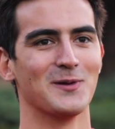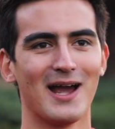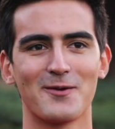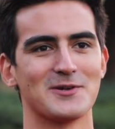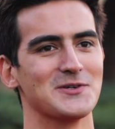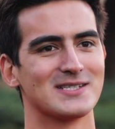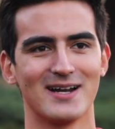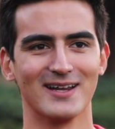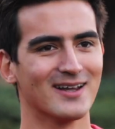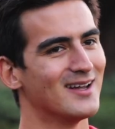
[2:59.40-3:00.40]
you like what you
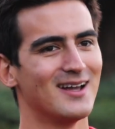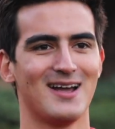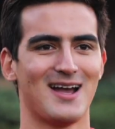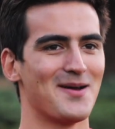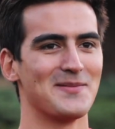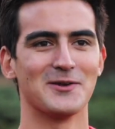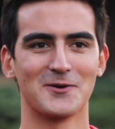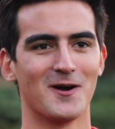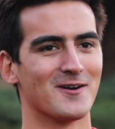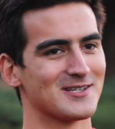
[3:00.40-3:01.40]
study, I mean,
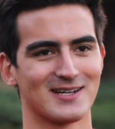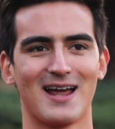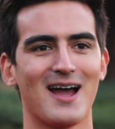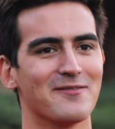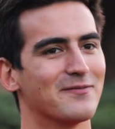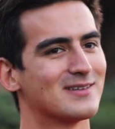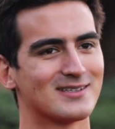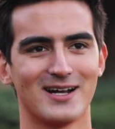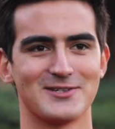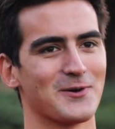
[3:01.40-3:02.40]
you are just going to have
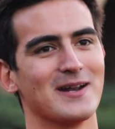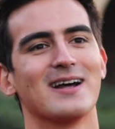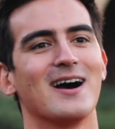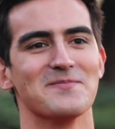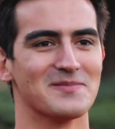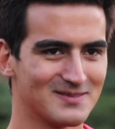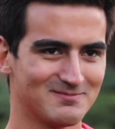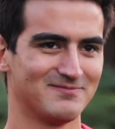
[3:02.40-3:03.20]
such a great time.